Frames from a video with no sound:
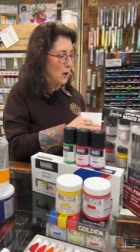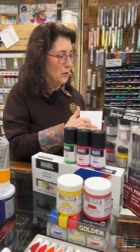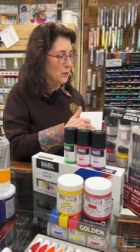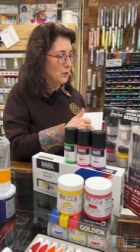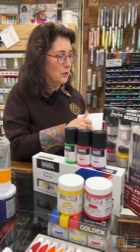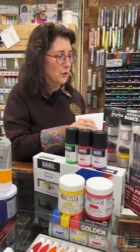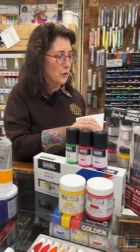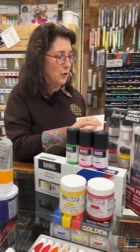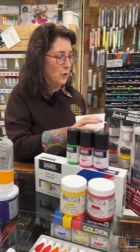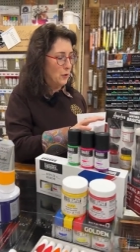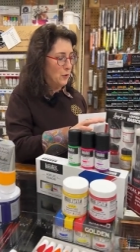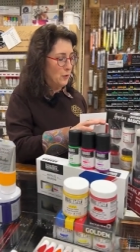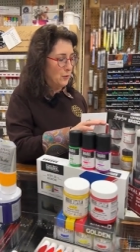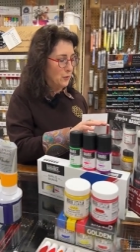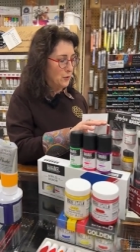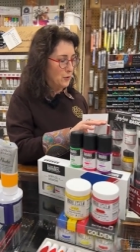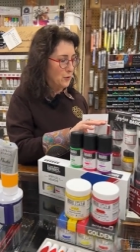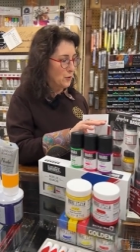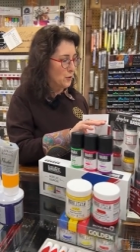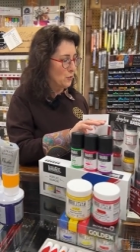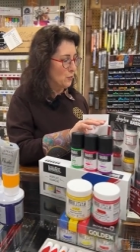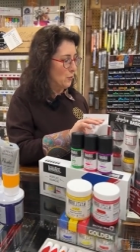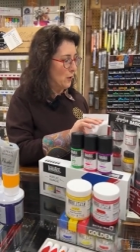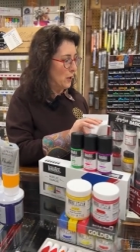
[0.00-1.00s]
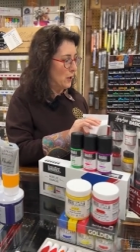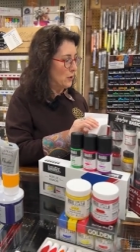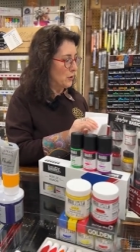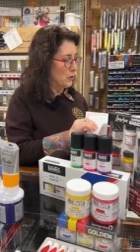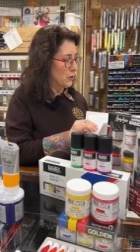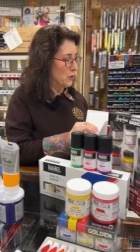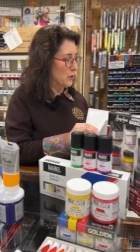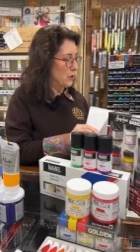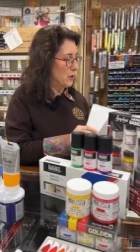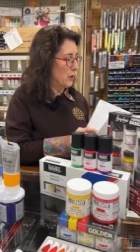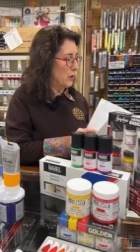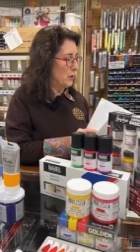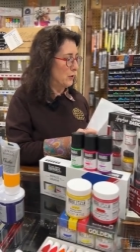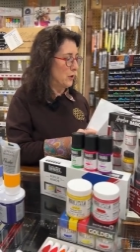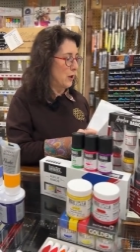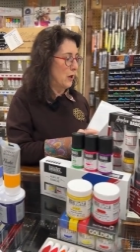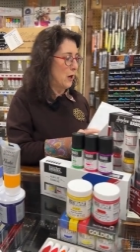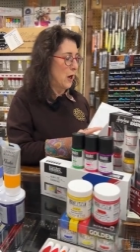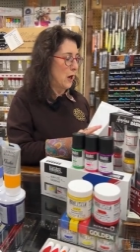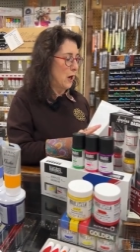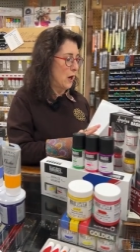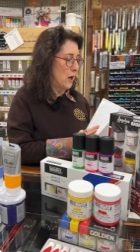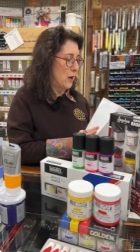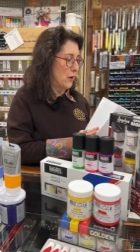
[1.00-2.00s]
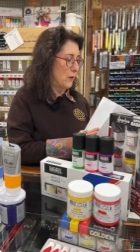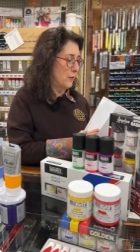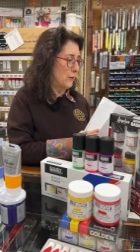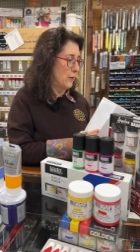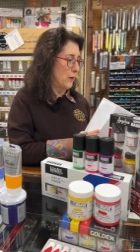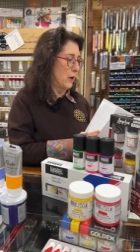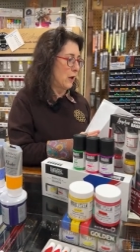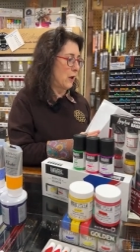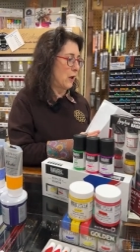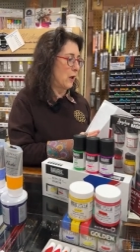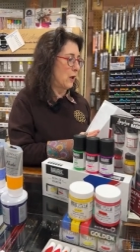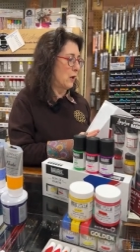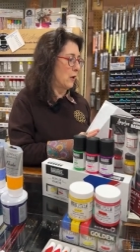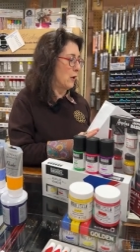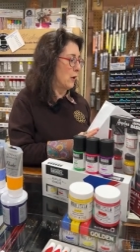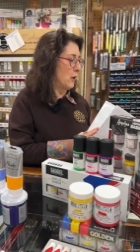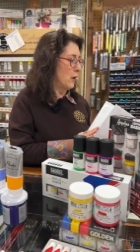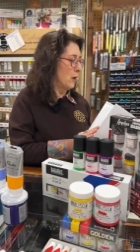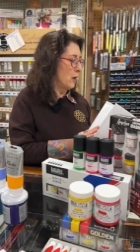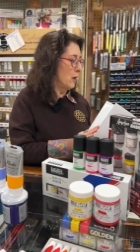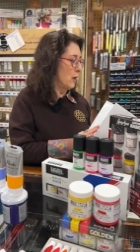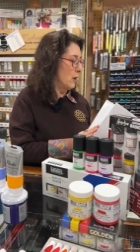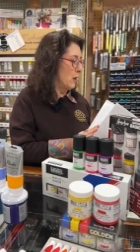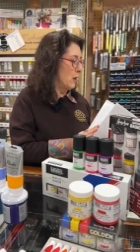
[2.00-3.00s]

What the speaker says: I'll show you this great sheet. They have a